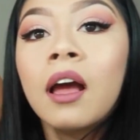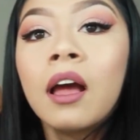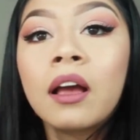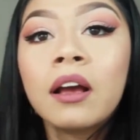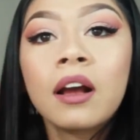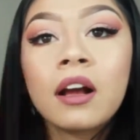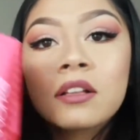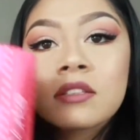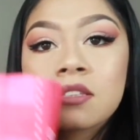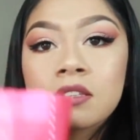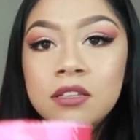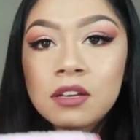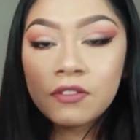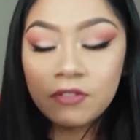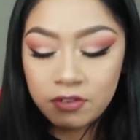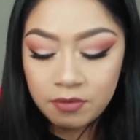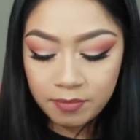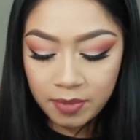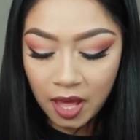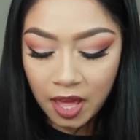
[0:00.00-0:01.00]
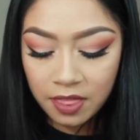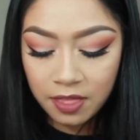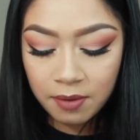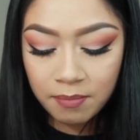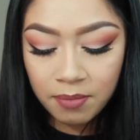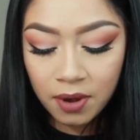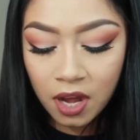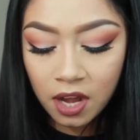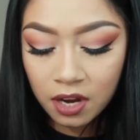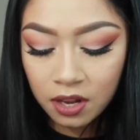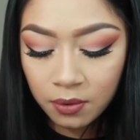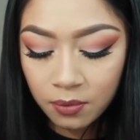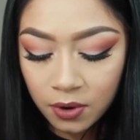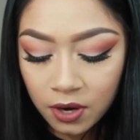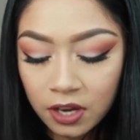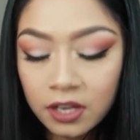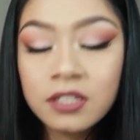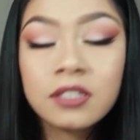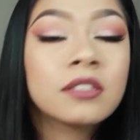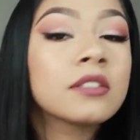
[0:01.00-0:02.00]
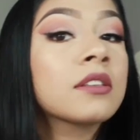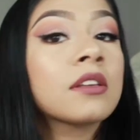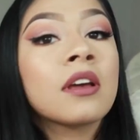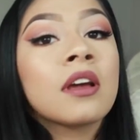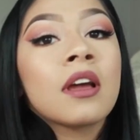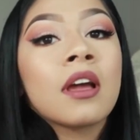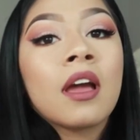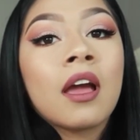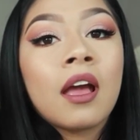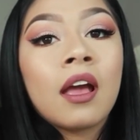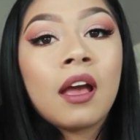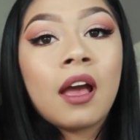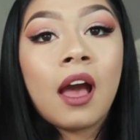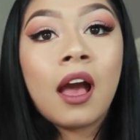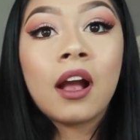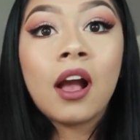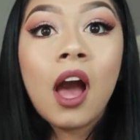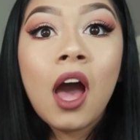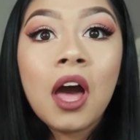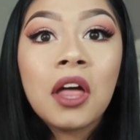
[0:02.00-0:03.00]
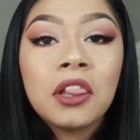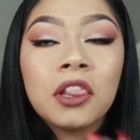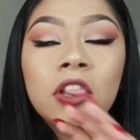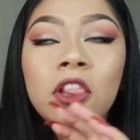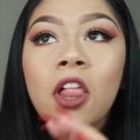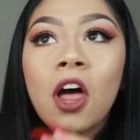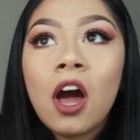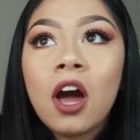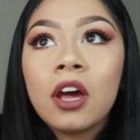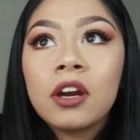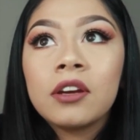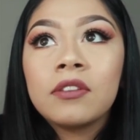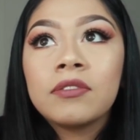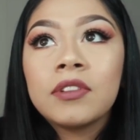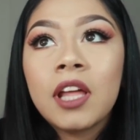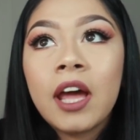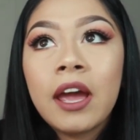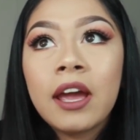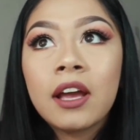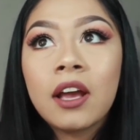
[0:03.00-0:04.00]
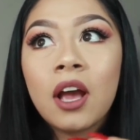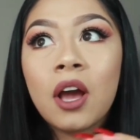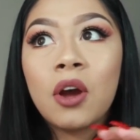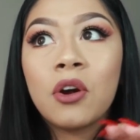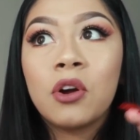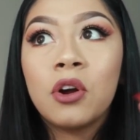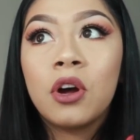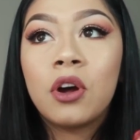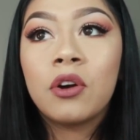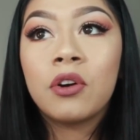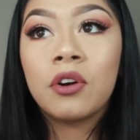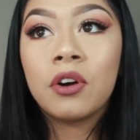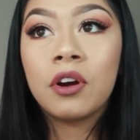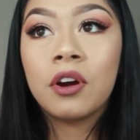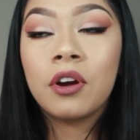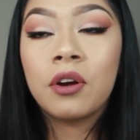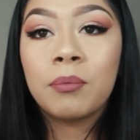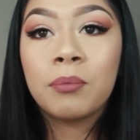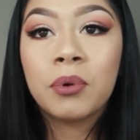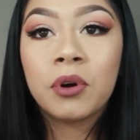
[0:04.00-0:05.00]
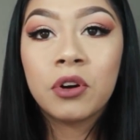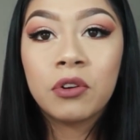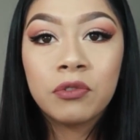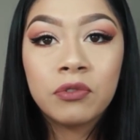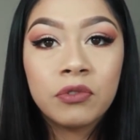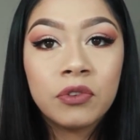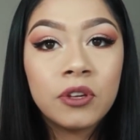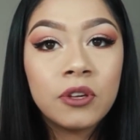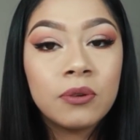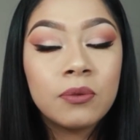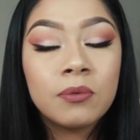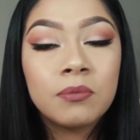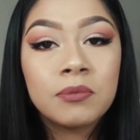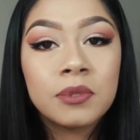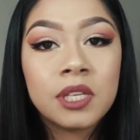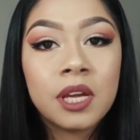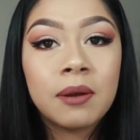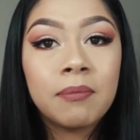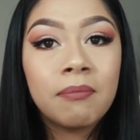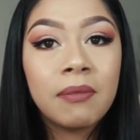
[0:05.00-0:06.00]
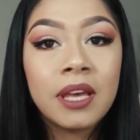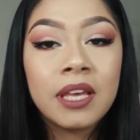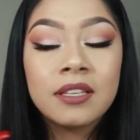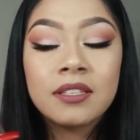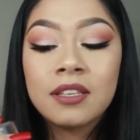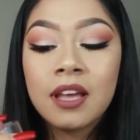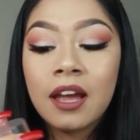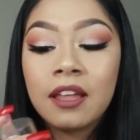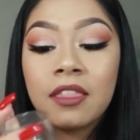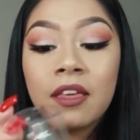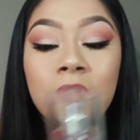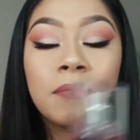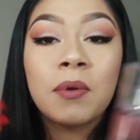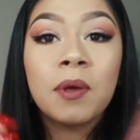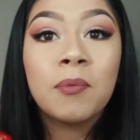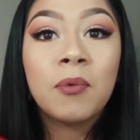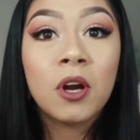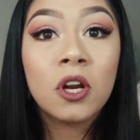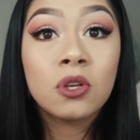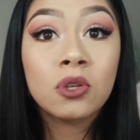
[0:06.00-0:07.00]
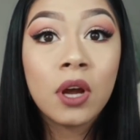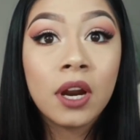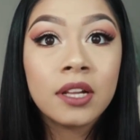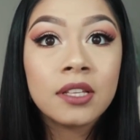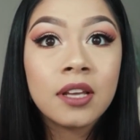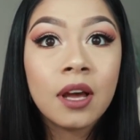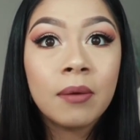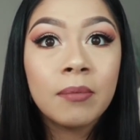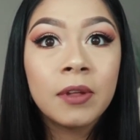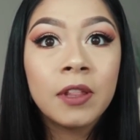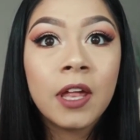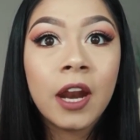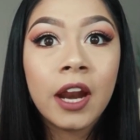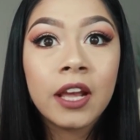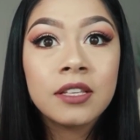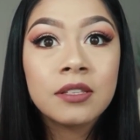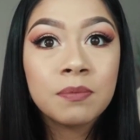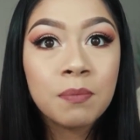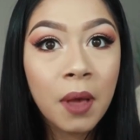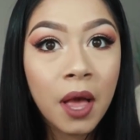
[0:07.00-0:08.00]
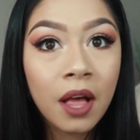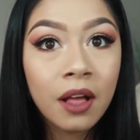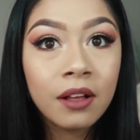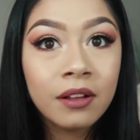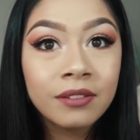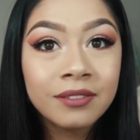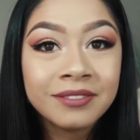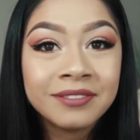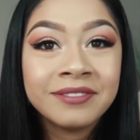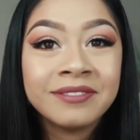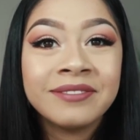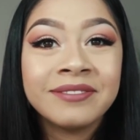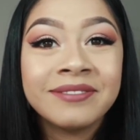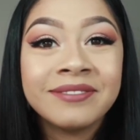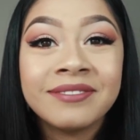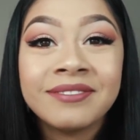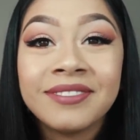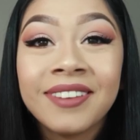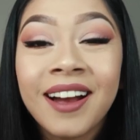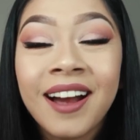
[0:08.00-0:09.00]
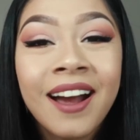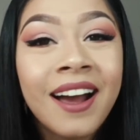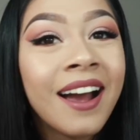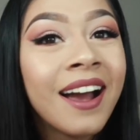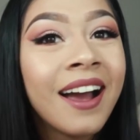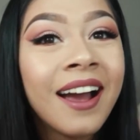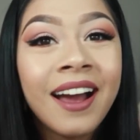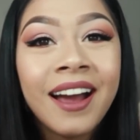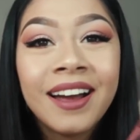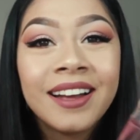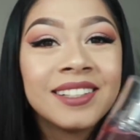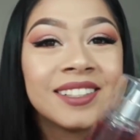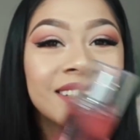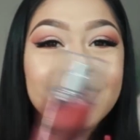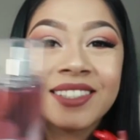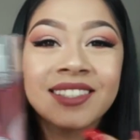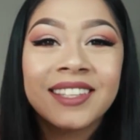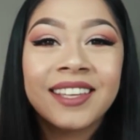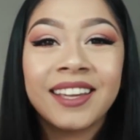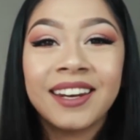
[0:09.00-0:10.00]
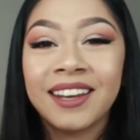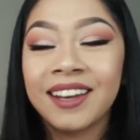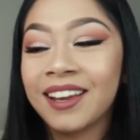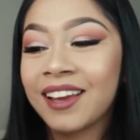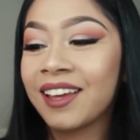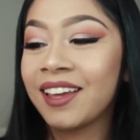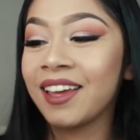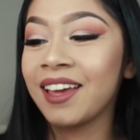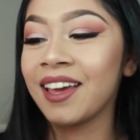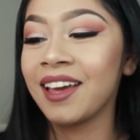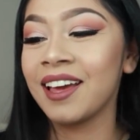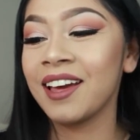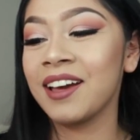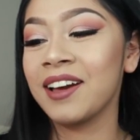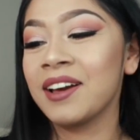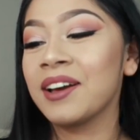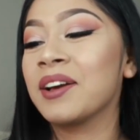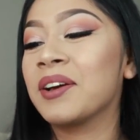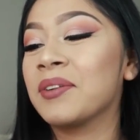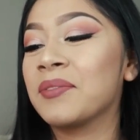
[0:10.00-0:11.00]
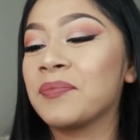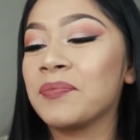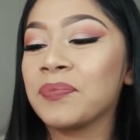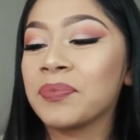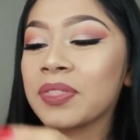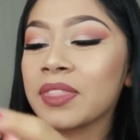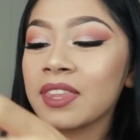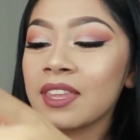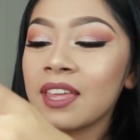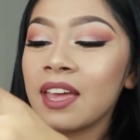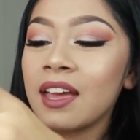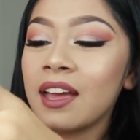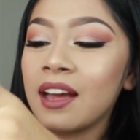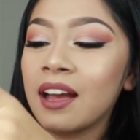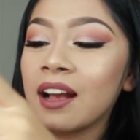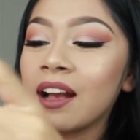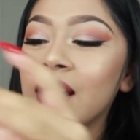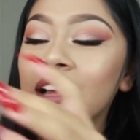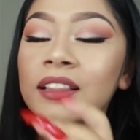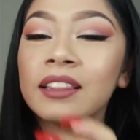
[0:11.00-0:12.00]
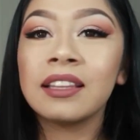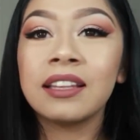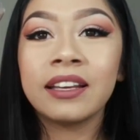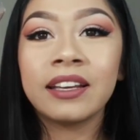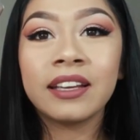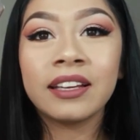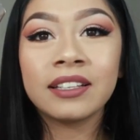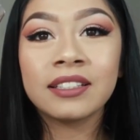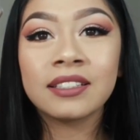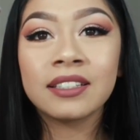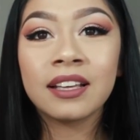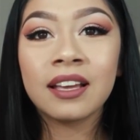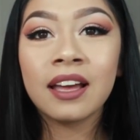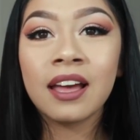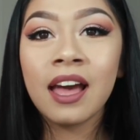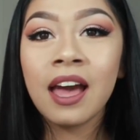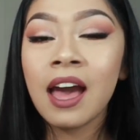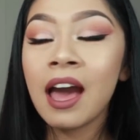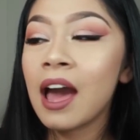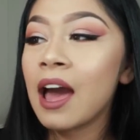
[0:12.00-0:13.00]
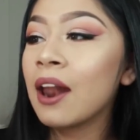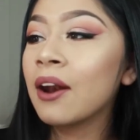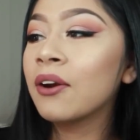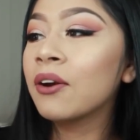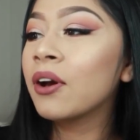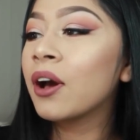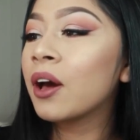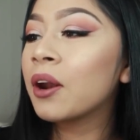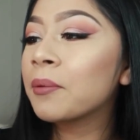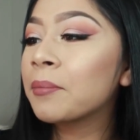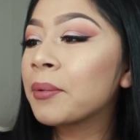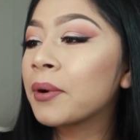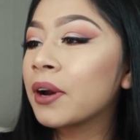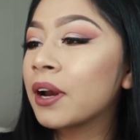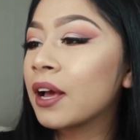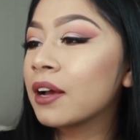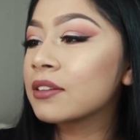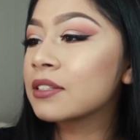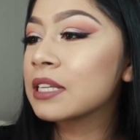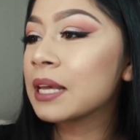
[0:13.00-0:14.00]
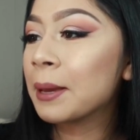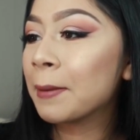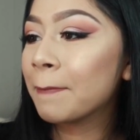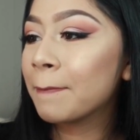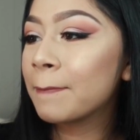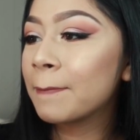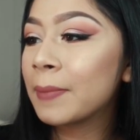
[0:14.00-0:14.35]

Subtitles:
I got stuff from Bath & Body Works. I got a lot of like perfumes and mists. I think people are trying to tell me that I smell. Just kidding. I got this. I don't know how to pronounce it.